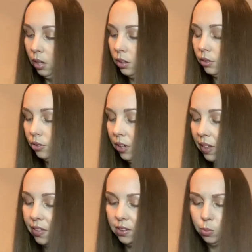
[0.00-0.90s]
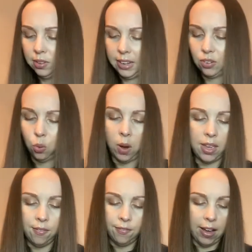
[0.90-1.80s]
so yeah this was like
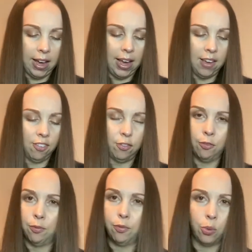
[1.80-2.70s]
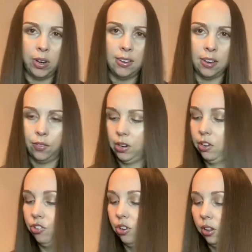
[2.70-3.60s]
25 27
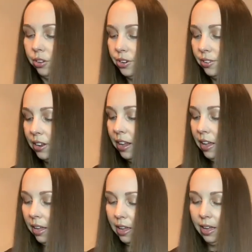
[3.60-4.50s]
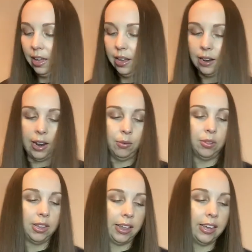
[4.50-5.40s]
ish dollars and I
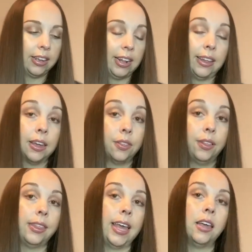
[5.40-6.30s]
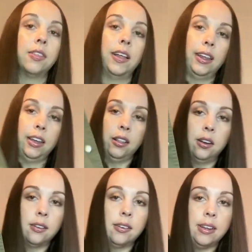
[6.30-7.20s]
really like it. I like the length. I like that
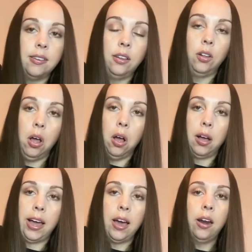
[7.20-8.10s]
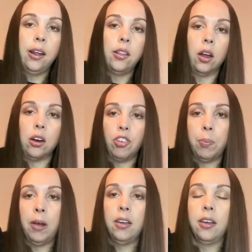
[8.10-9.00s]
it's nice and long. I got it in large. I
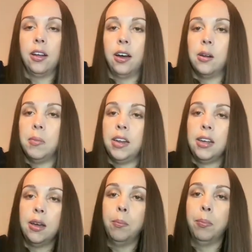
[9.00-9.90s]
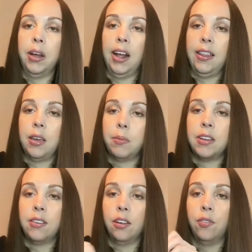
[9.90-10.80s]
probably could have got a medium, but I like my
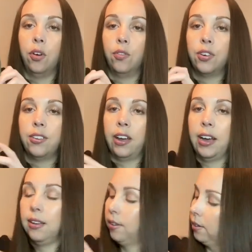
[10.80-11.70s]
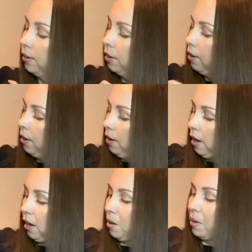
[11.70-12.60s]
stuff oversized.
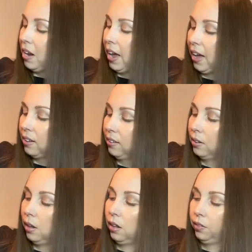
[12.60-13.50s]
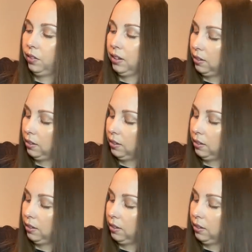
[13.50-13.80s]
Um, it has these